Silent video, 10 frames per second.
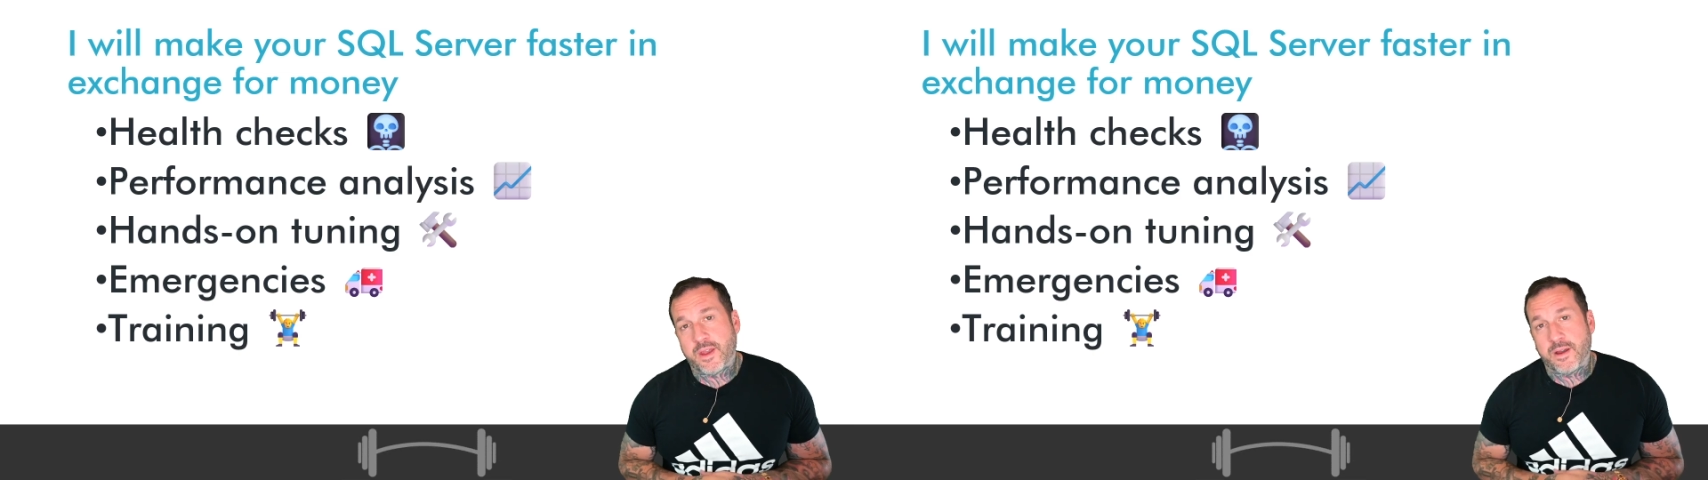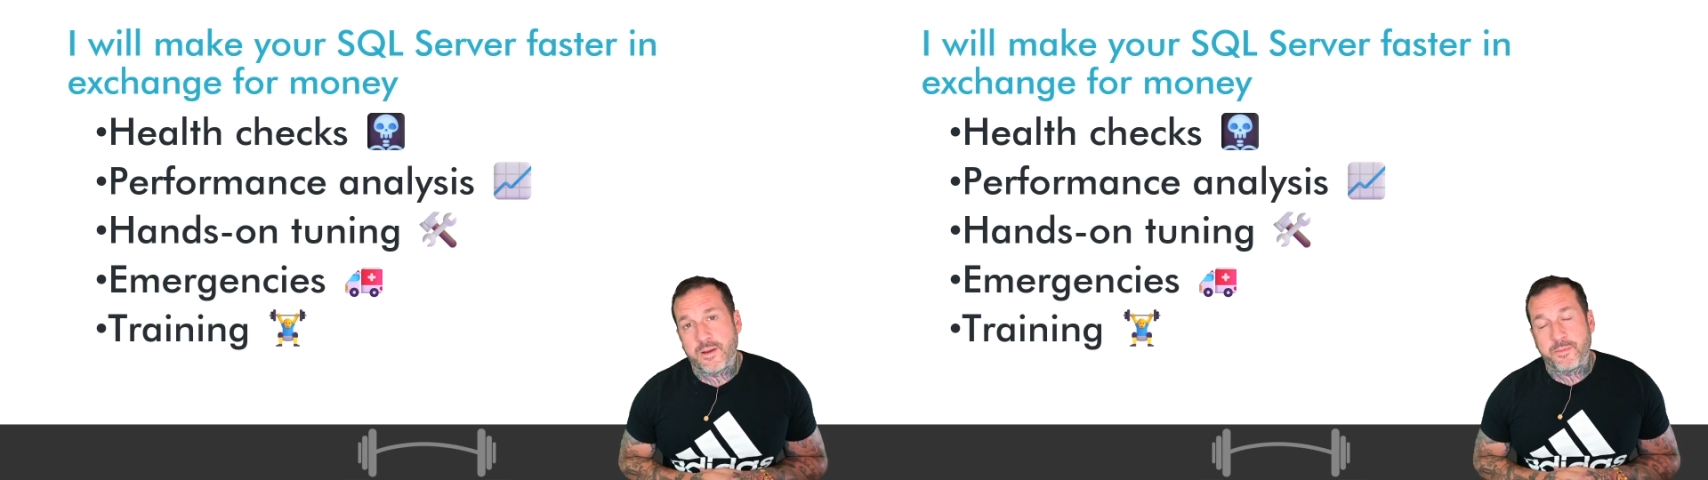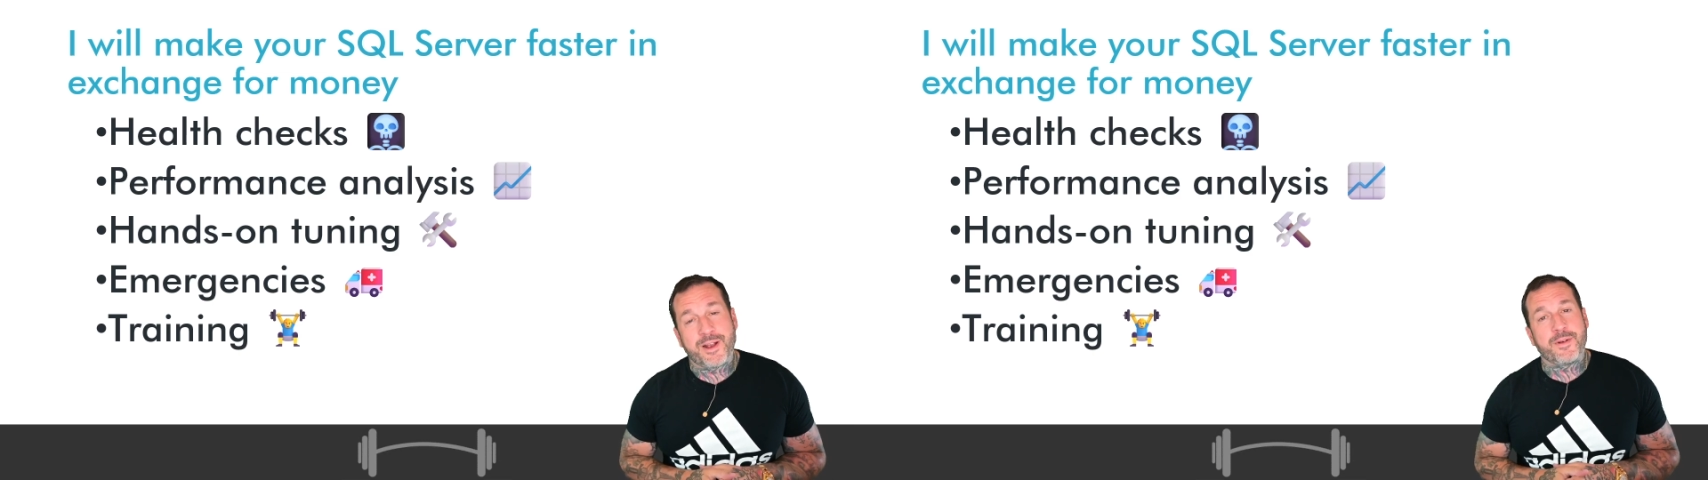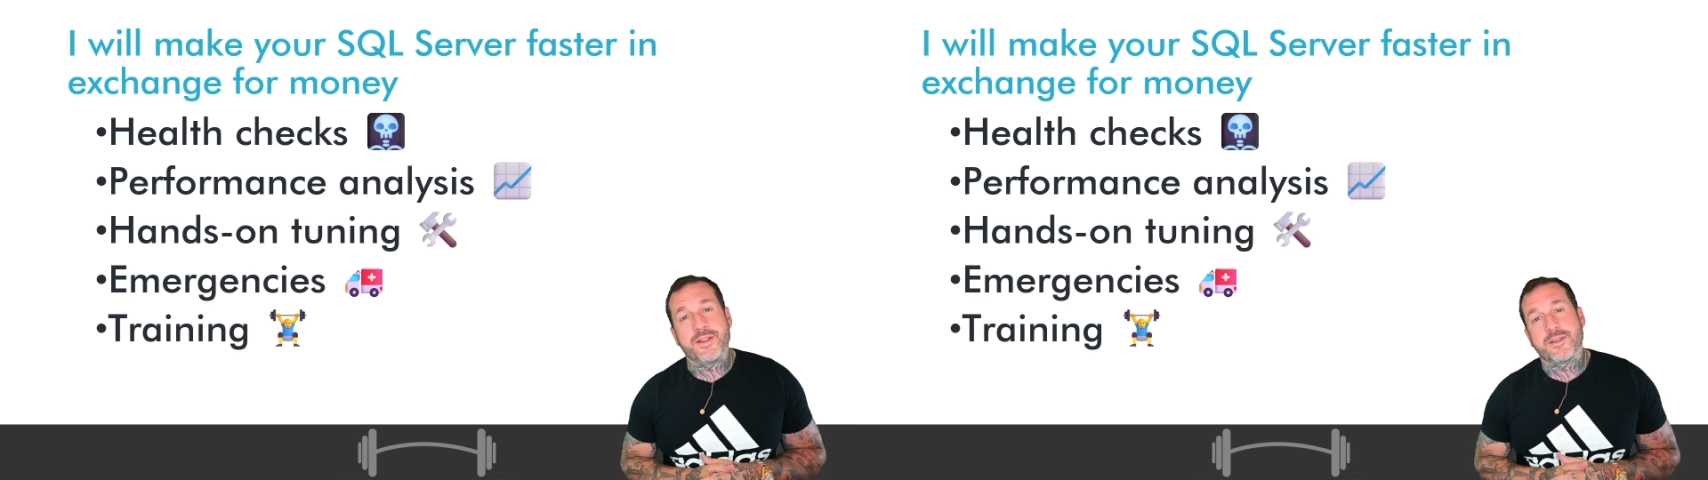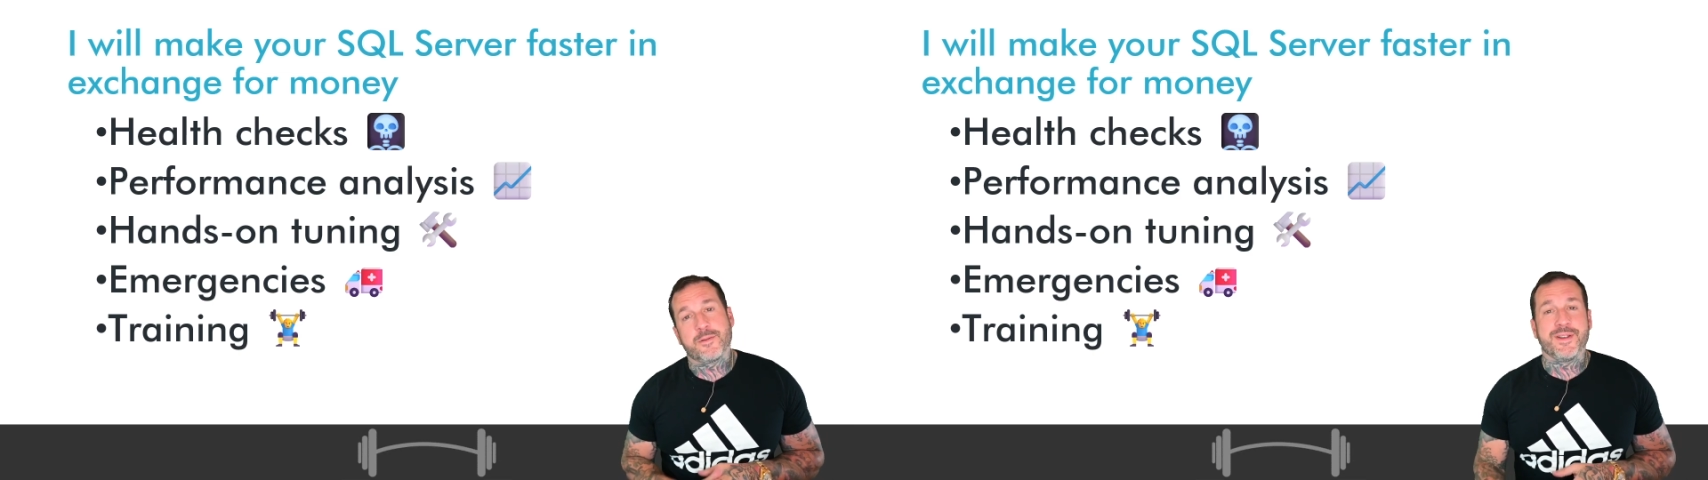Uh, my
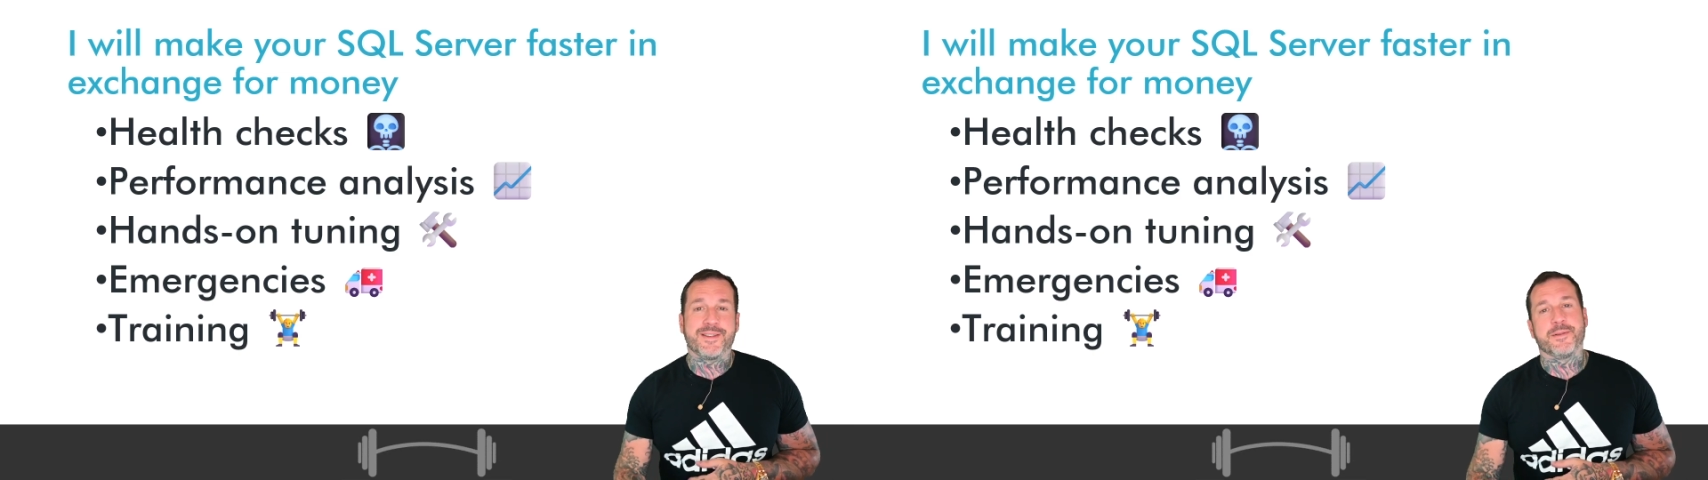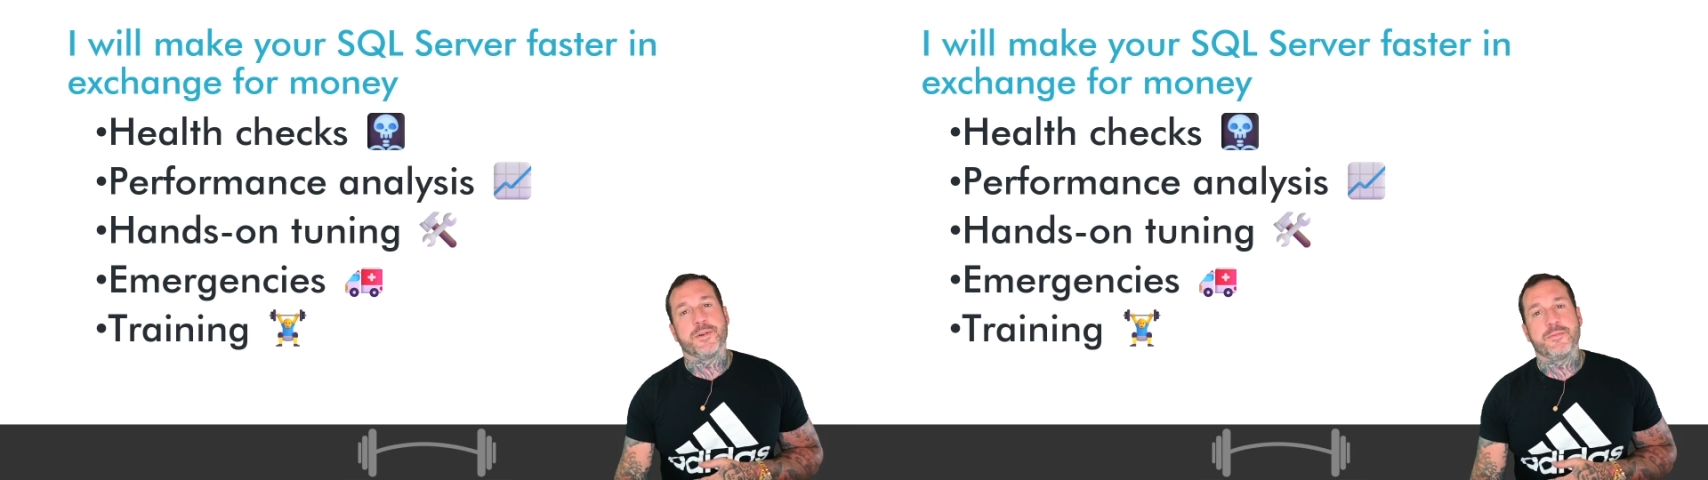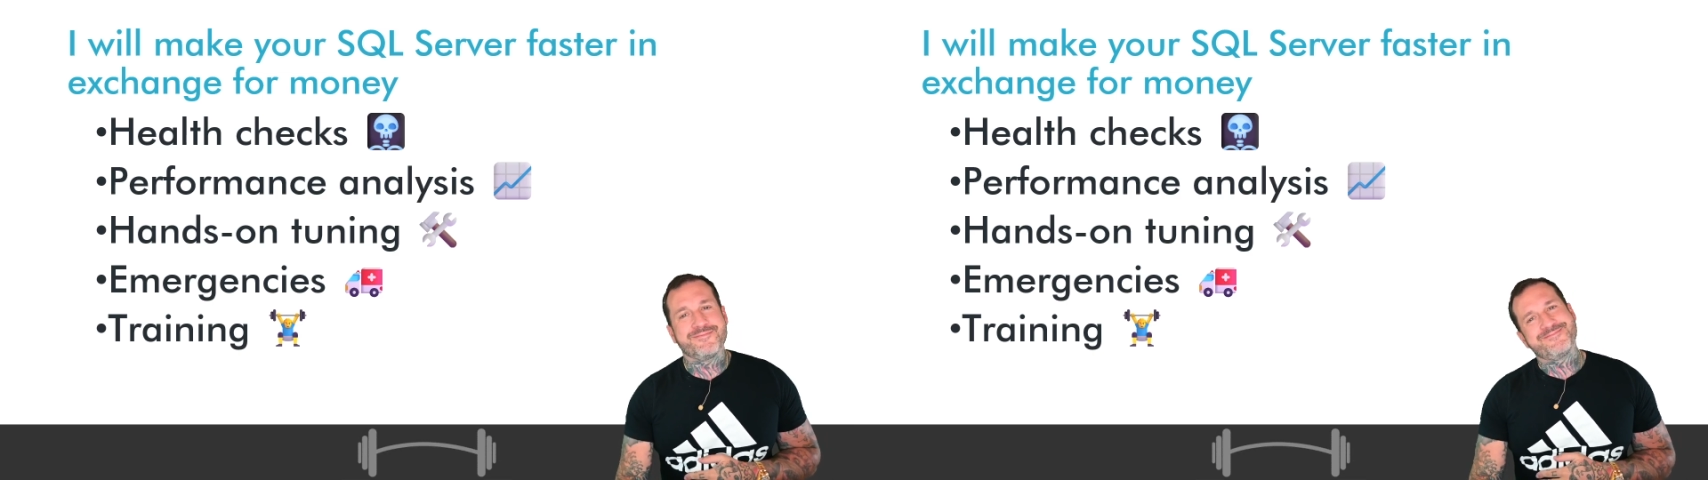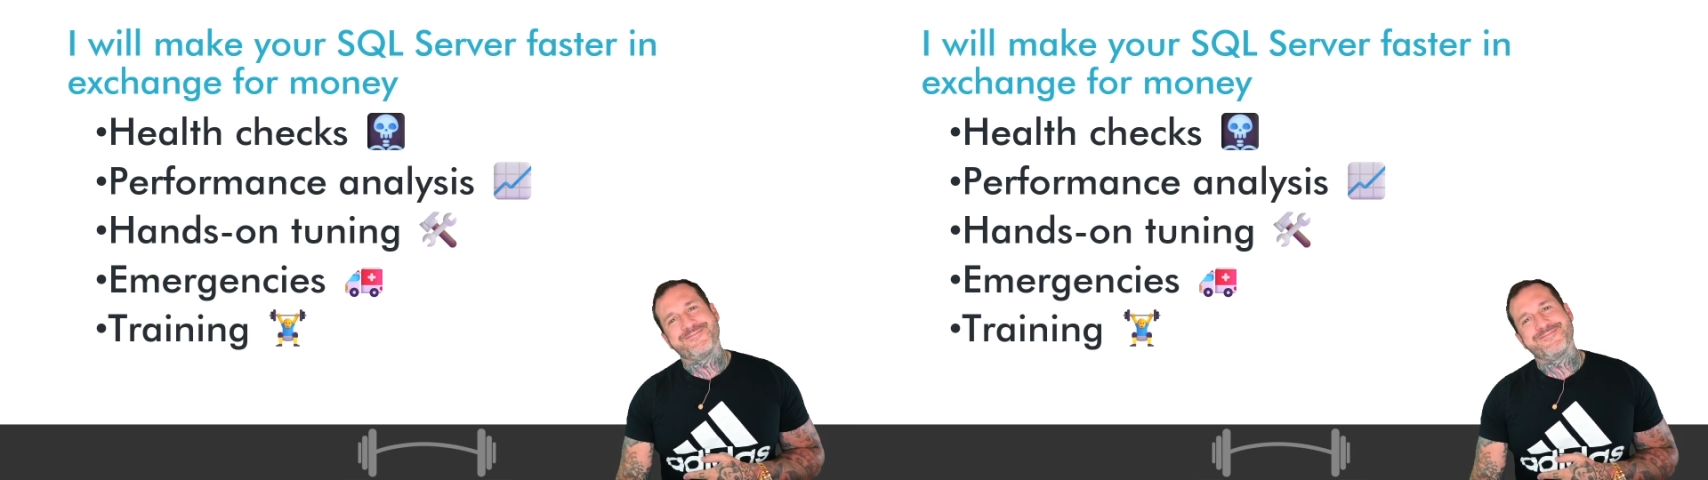rates are reasonable.